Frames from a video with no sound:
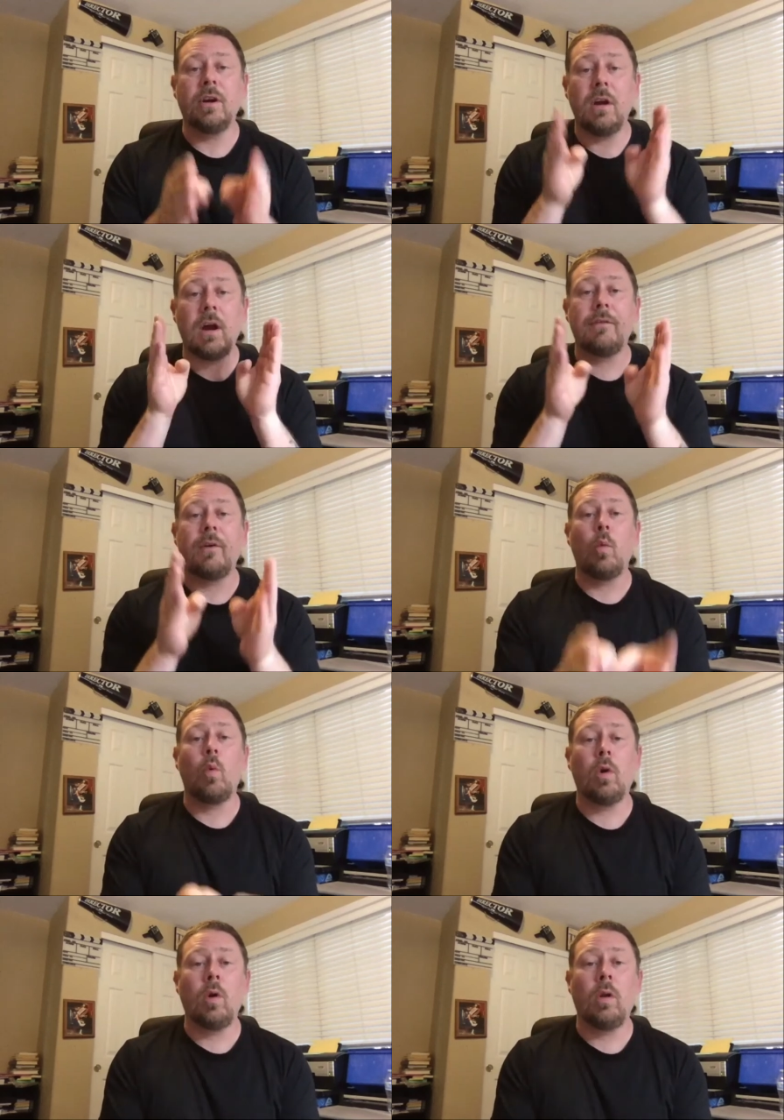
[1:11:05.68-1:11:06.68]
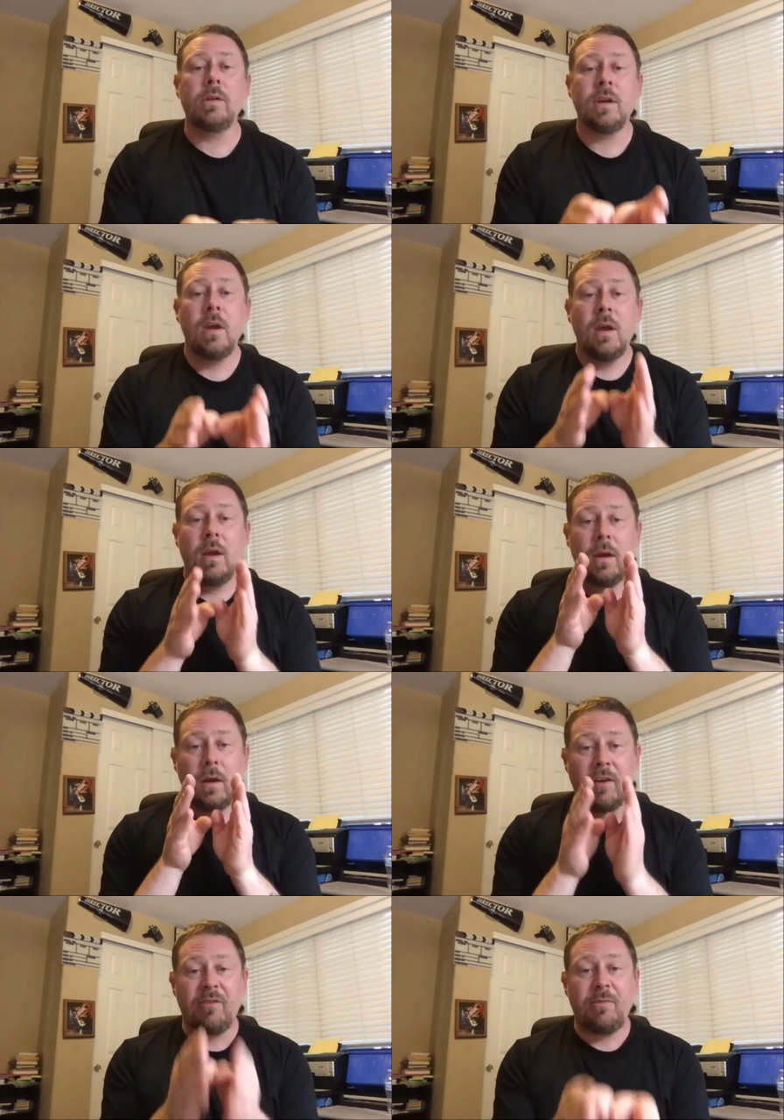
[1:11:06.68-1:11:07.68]
of our world,
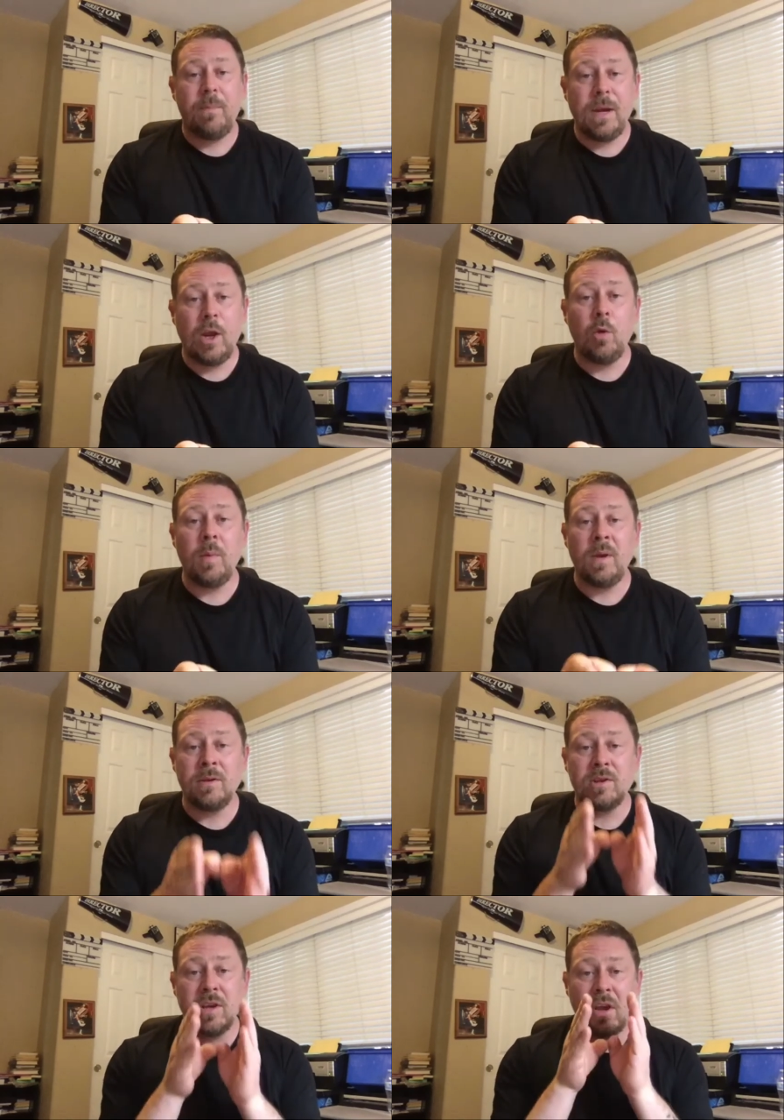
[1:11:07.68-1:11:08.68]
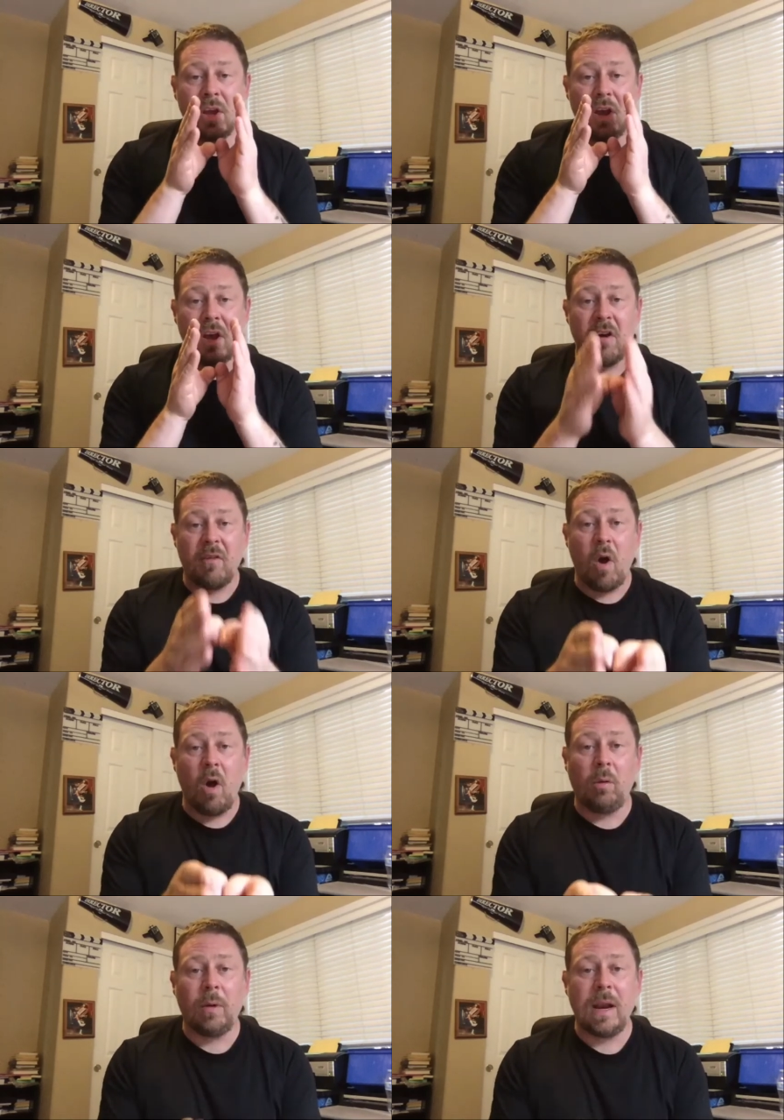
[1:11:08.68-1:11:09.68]
of humans, of all
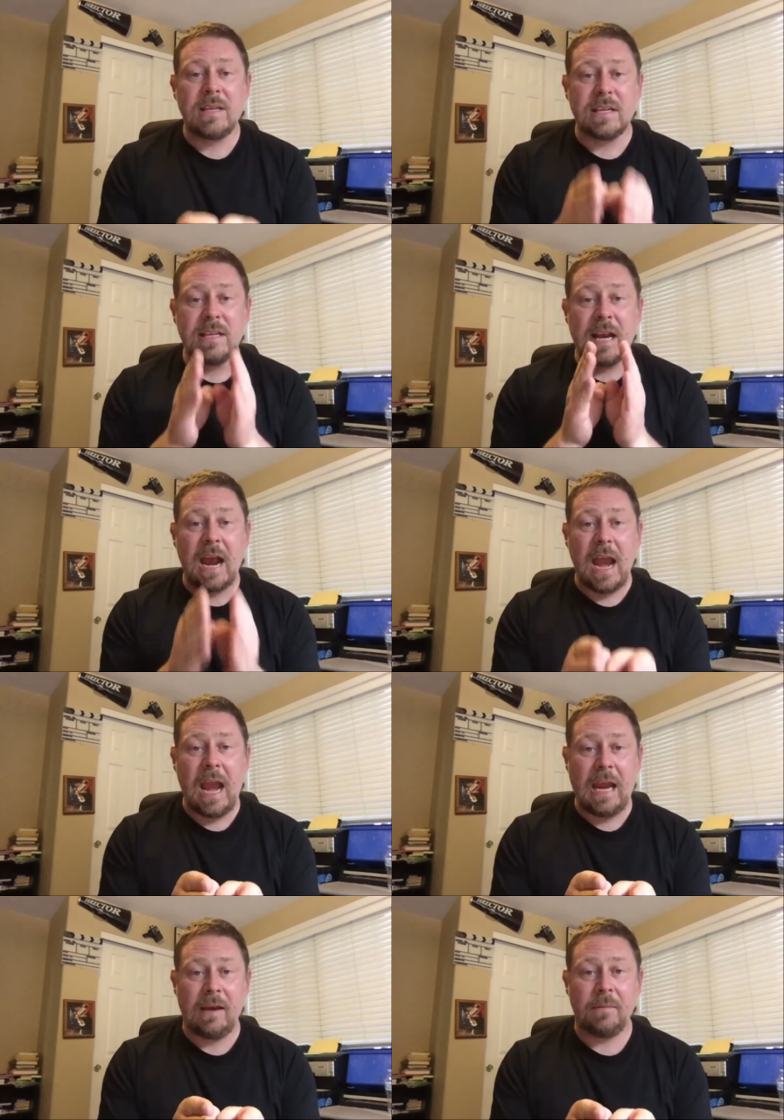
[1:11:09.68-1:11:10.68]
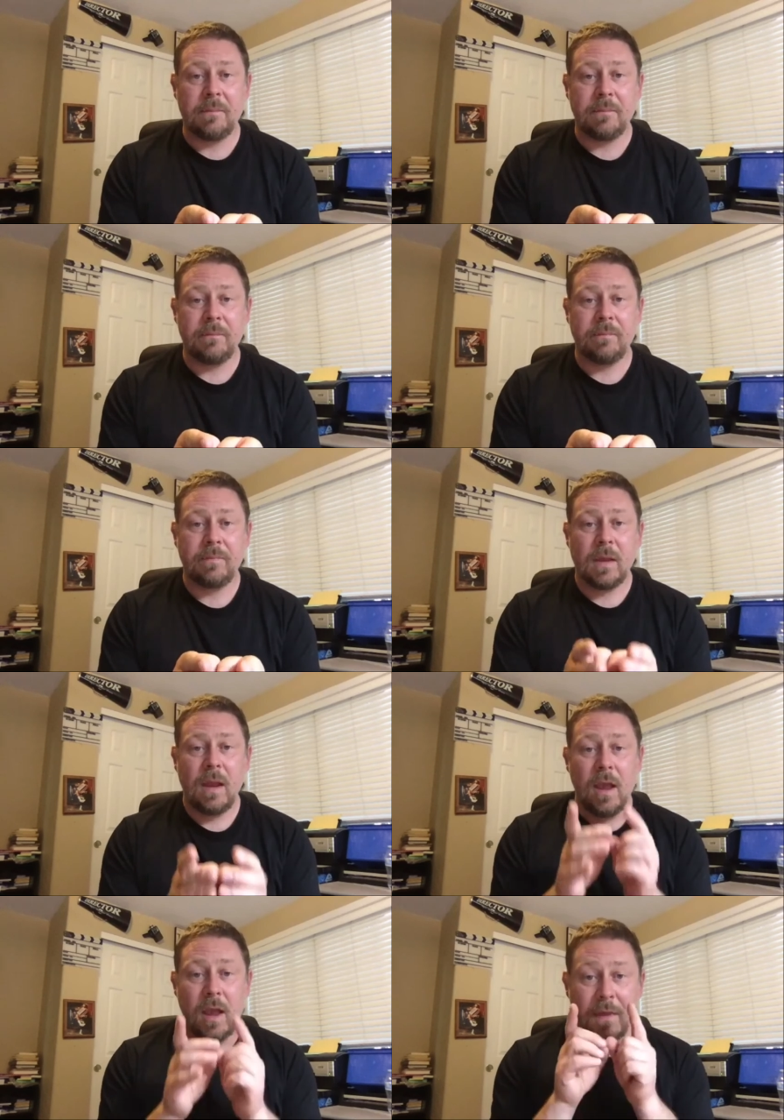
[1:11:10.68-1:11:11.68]
races that I hate,
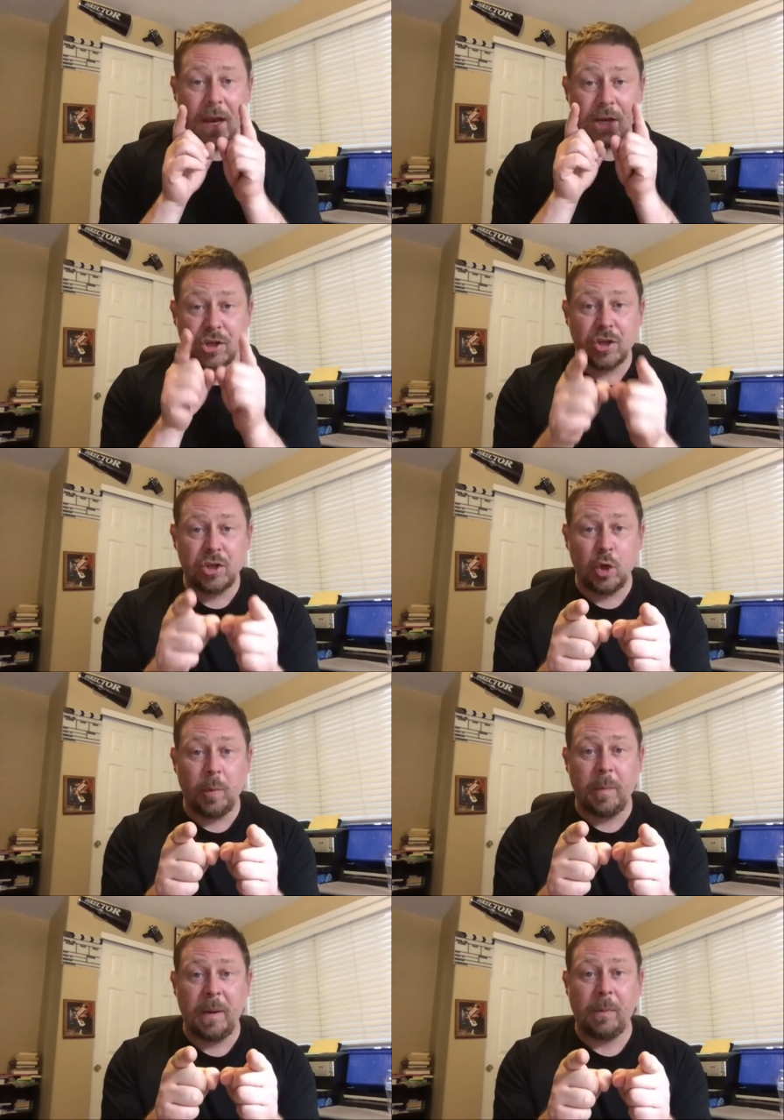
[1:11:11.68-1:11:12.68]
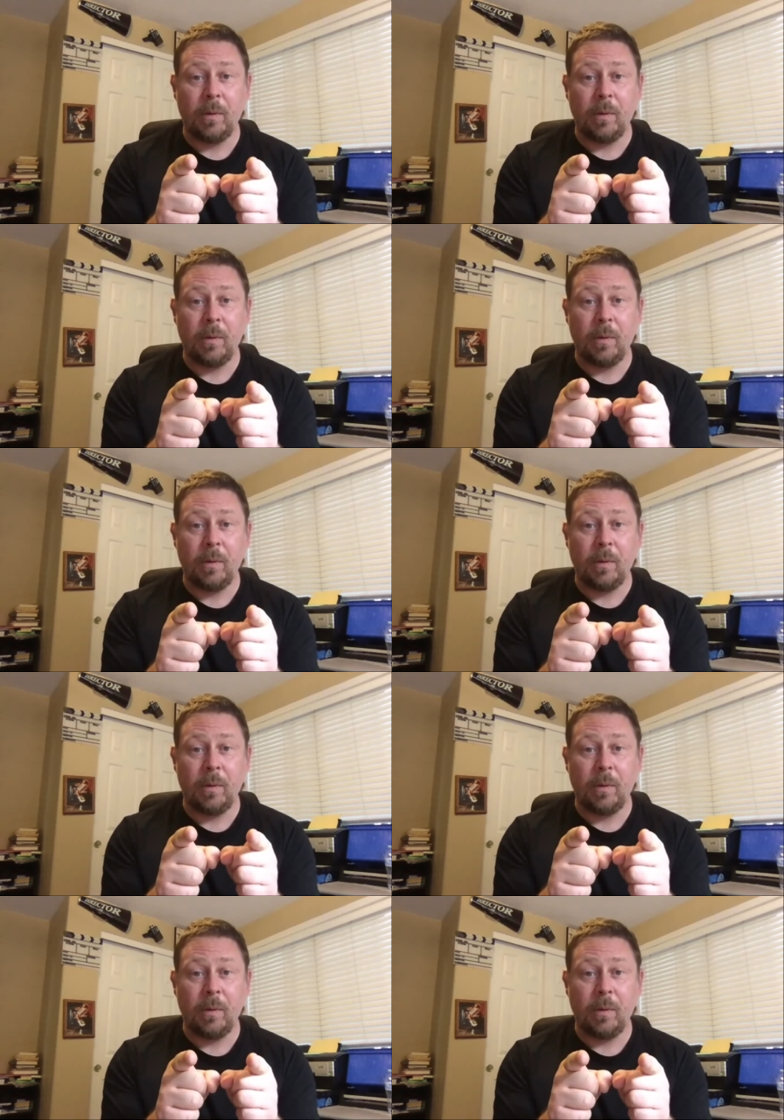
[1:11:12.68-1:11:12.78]
and that is stupid people.